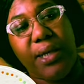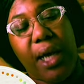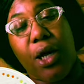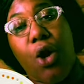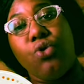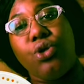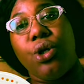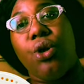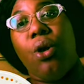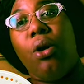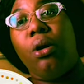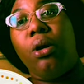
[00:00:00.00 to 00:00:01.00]
I got a coaching
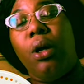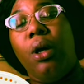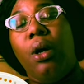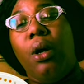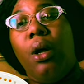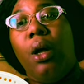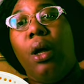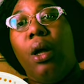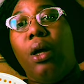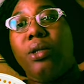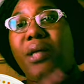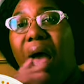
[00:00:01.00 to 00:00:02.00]
call.
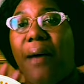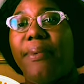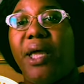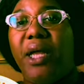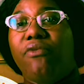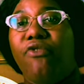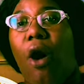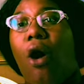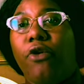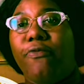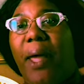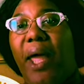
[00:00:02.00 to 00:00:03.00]
It's time to get
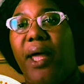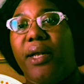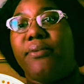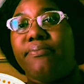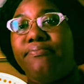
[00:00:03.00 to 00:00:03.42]
involved, man.